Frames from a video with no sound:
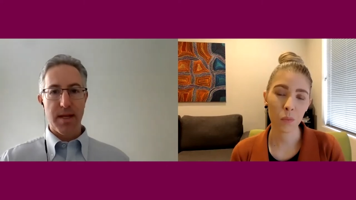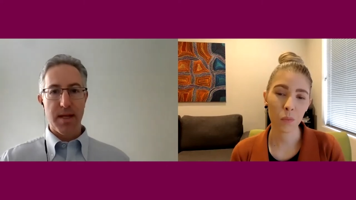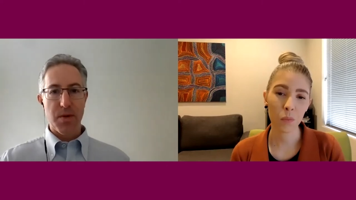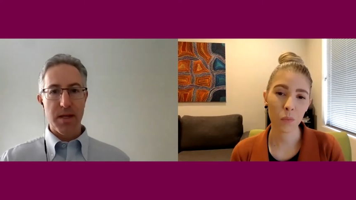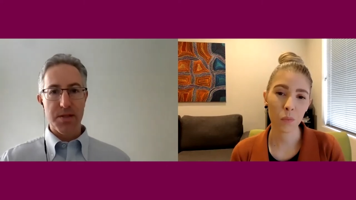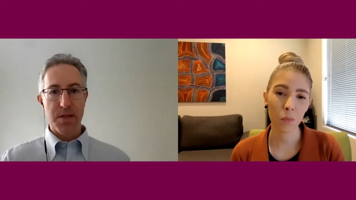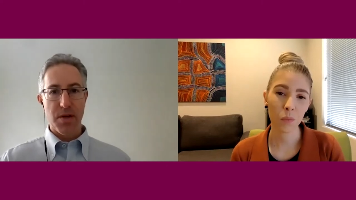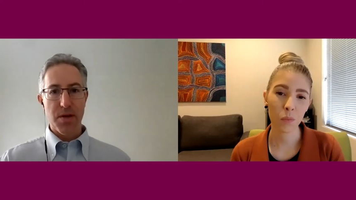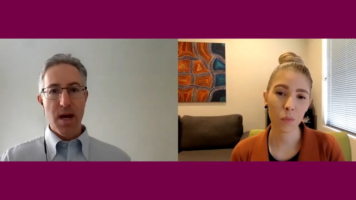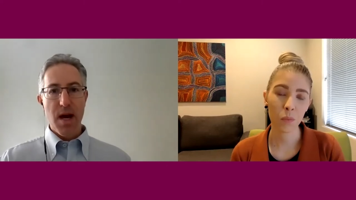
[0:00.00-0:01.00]
Speaker 1: anyway.
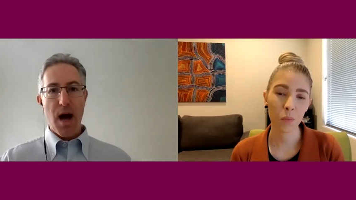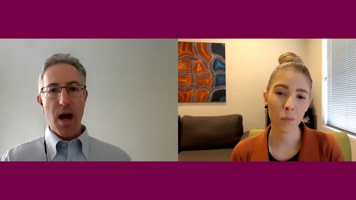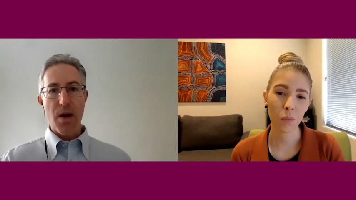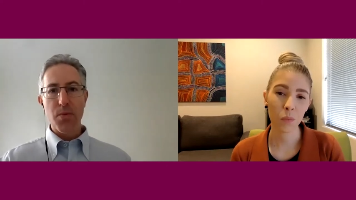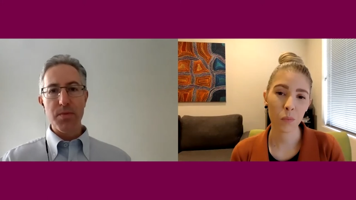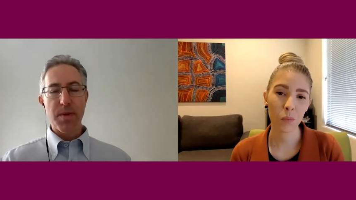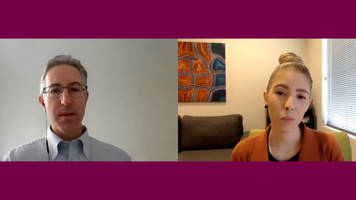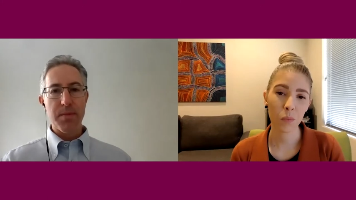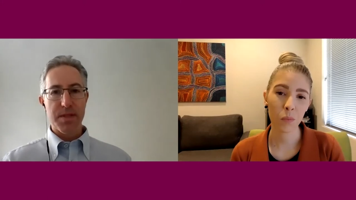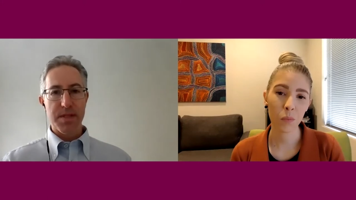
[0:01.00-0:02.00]
So I wouldn't be
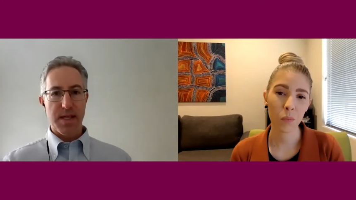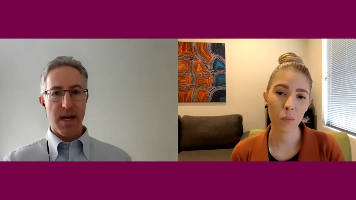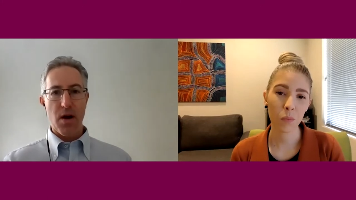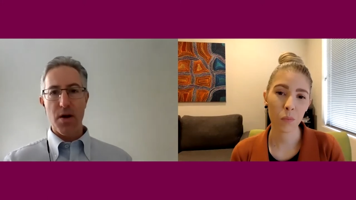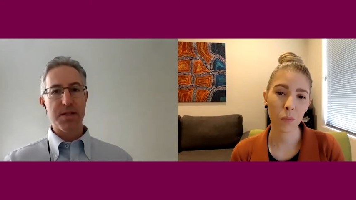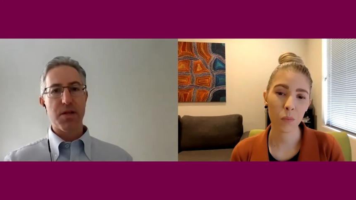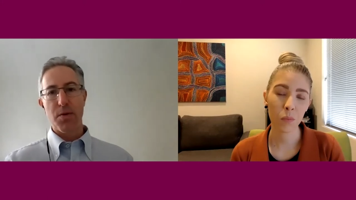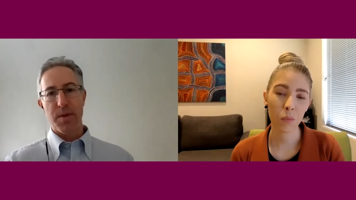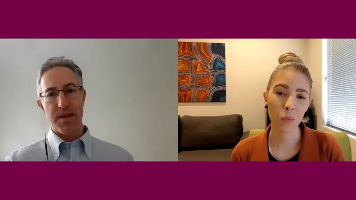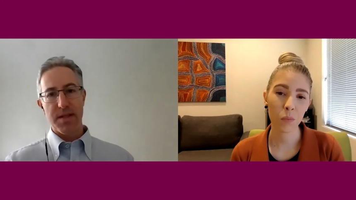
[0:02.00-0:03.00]
able to say, oh, it's got
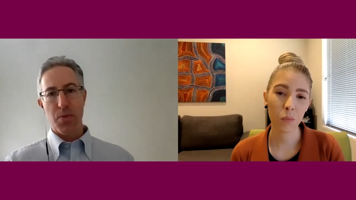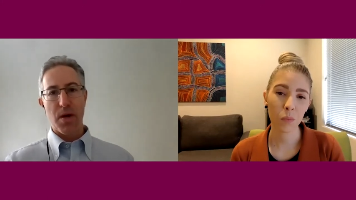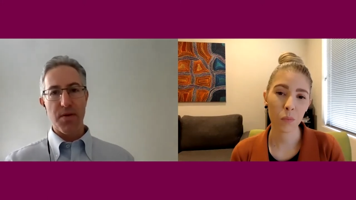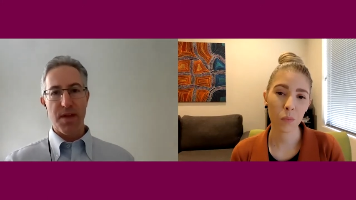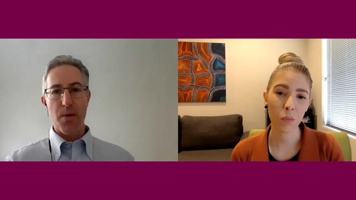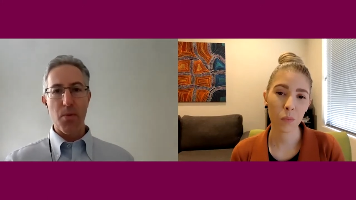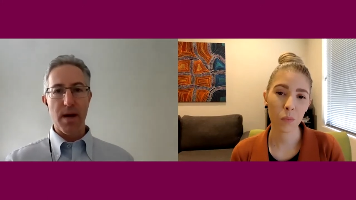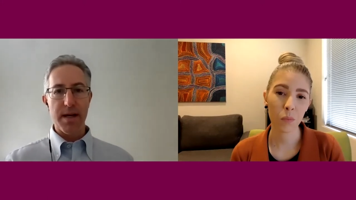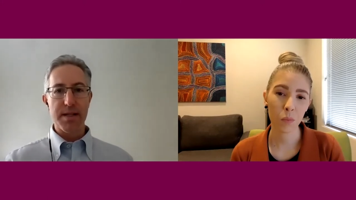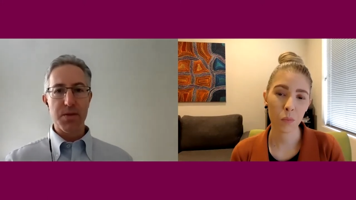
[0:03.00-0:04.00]
to be this way or that
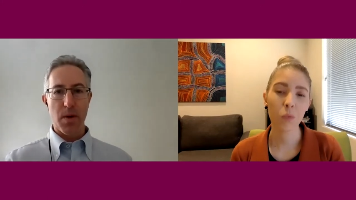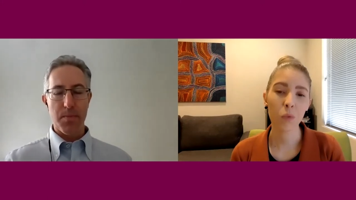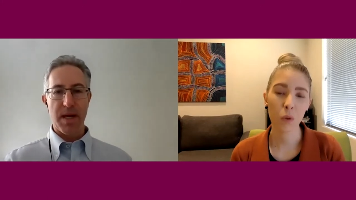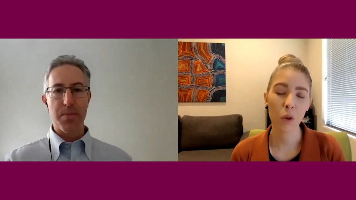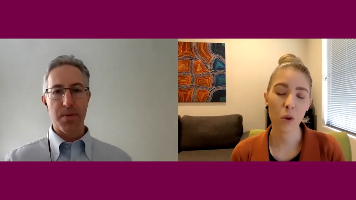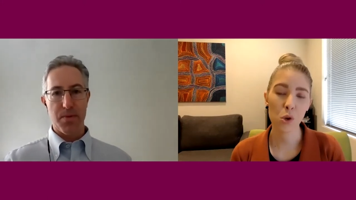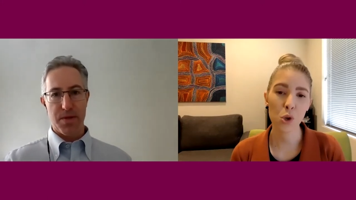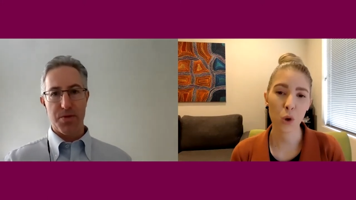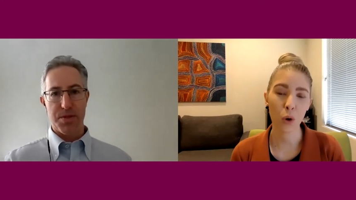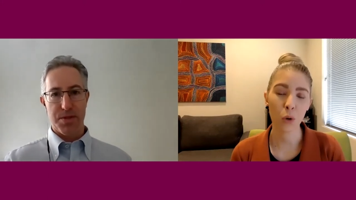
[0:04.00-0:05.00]
way. It's what people are
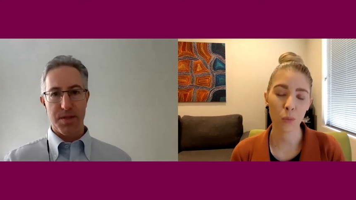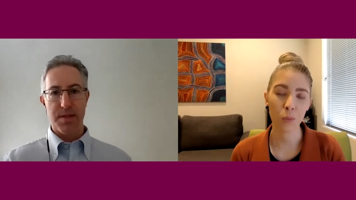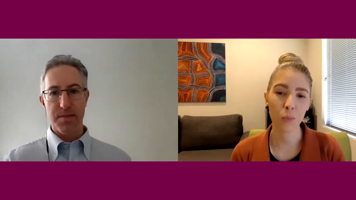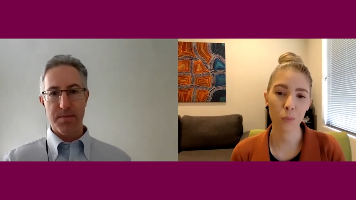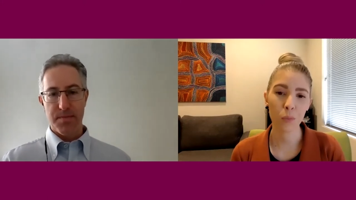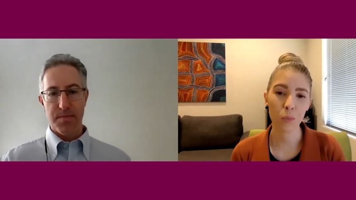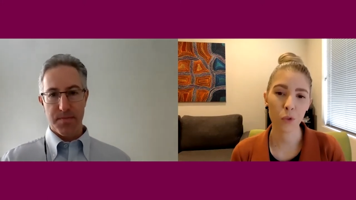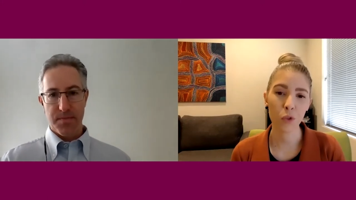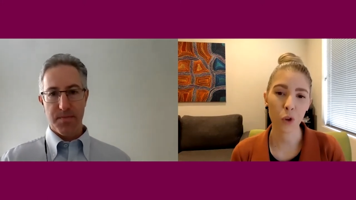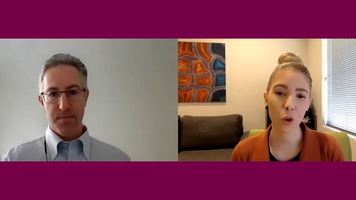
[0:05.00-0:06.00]
sure. interested in.
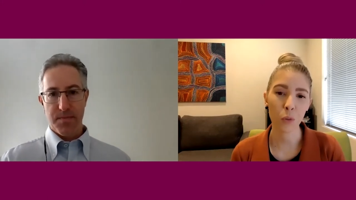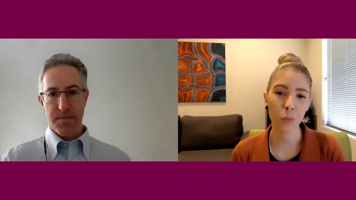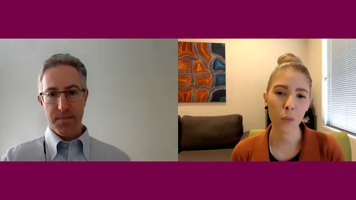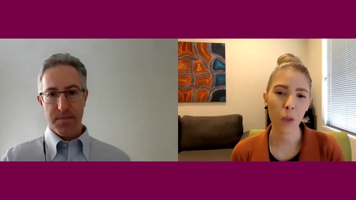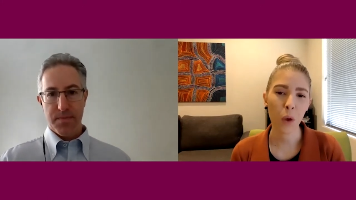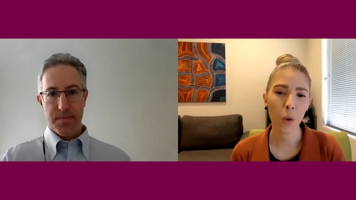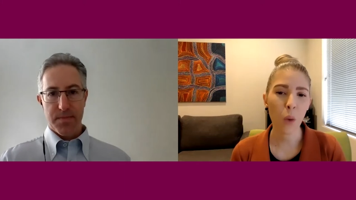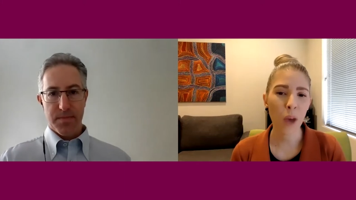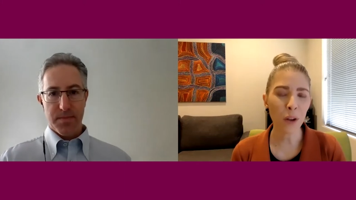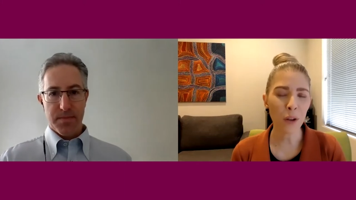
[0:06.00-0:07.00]
Speaker 2: Sure.
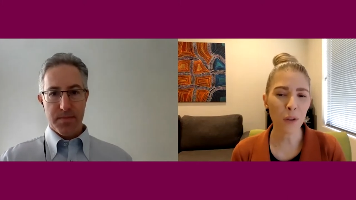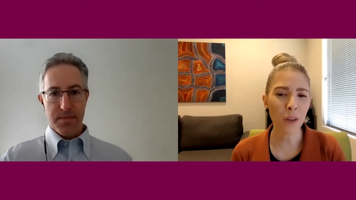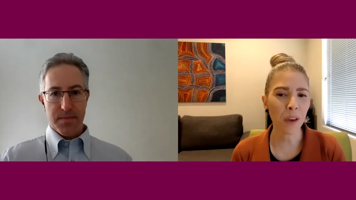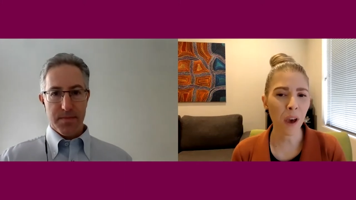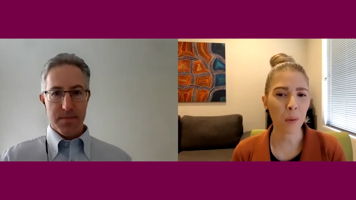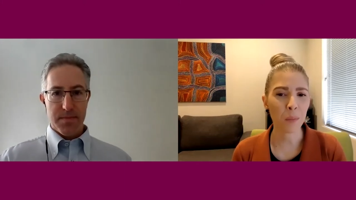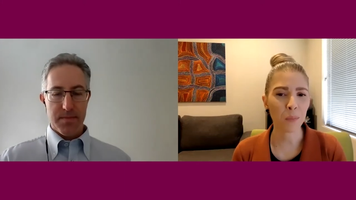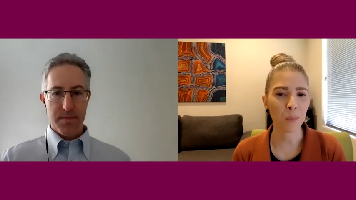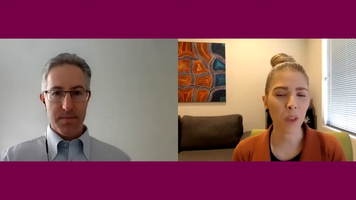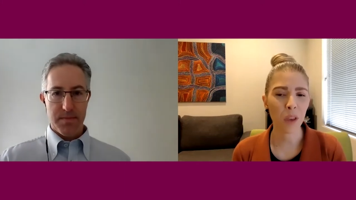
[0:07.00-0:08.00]
Why do you think
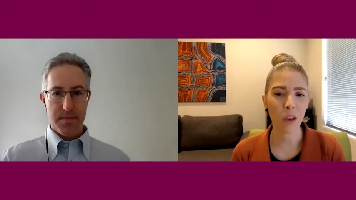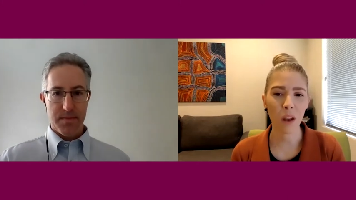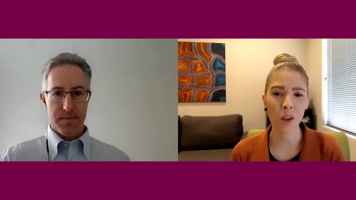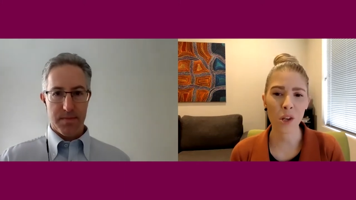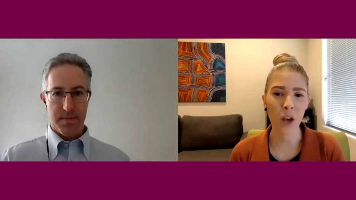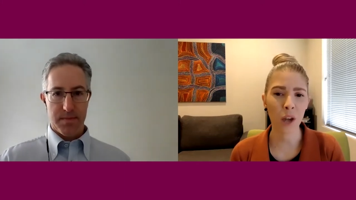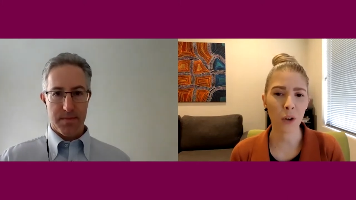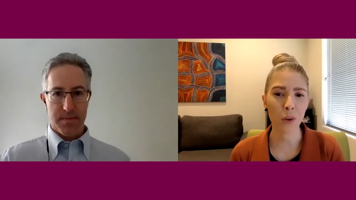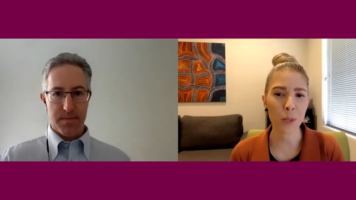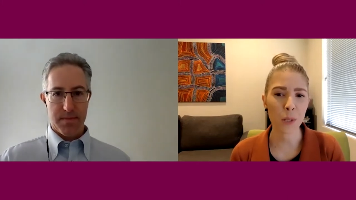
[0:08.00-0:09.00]
um, getting a
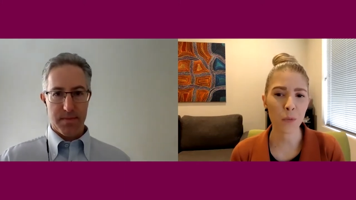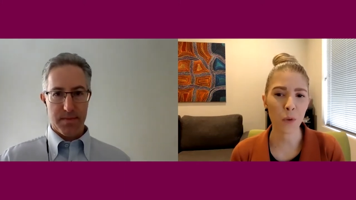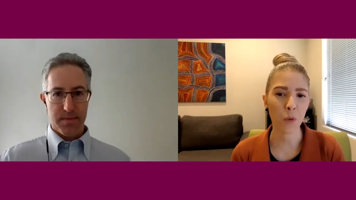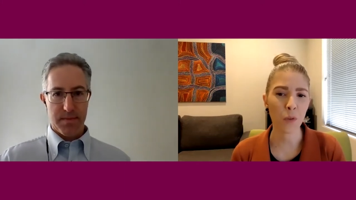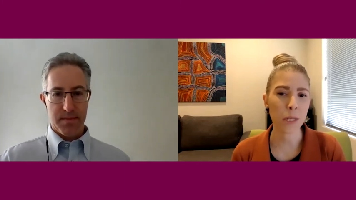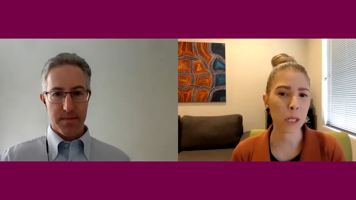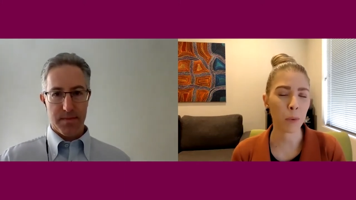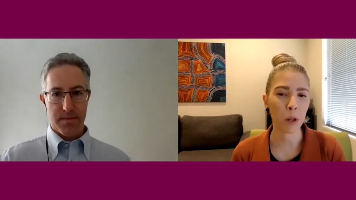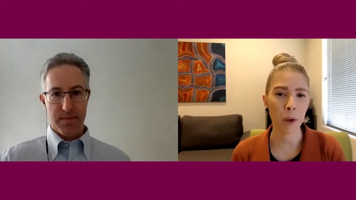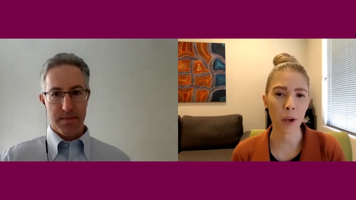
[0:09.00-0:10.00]
diagnosis for
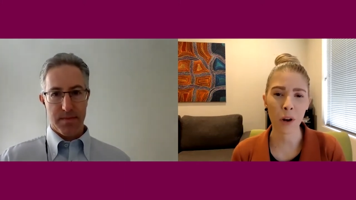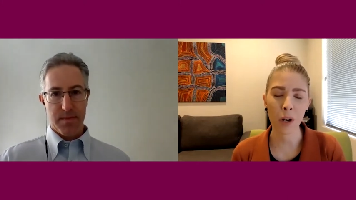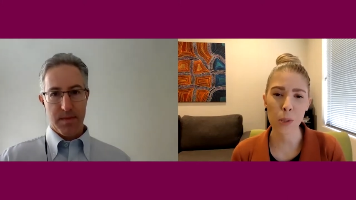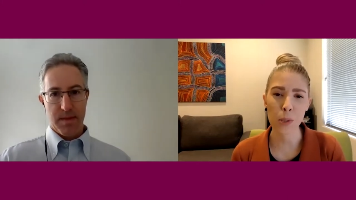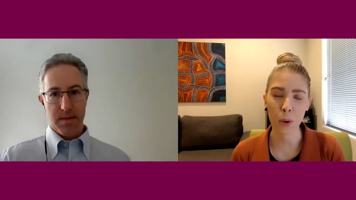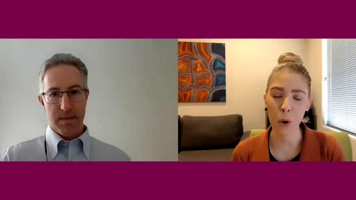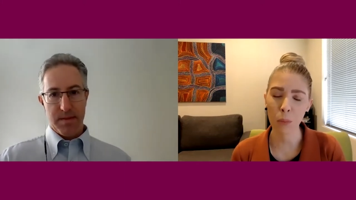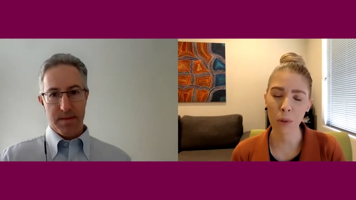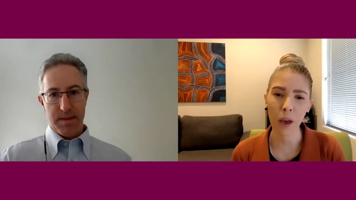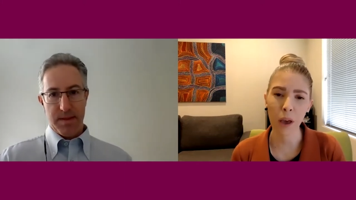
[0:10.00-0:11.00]
vestibular migraine is so
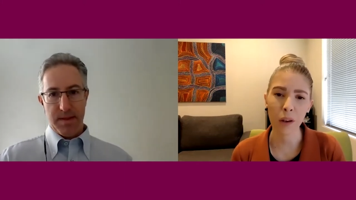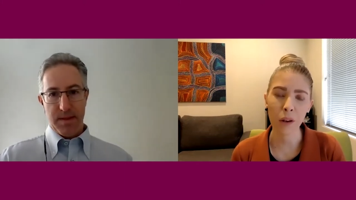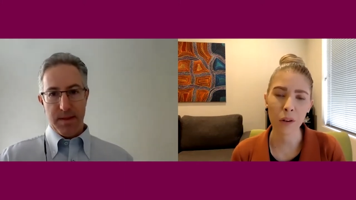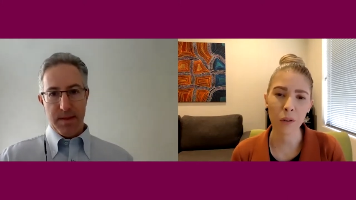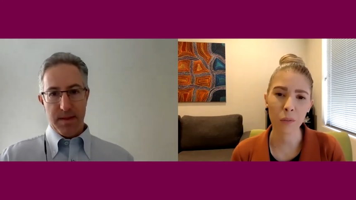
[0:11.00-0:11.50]
complicated?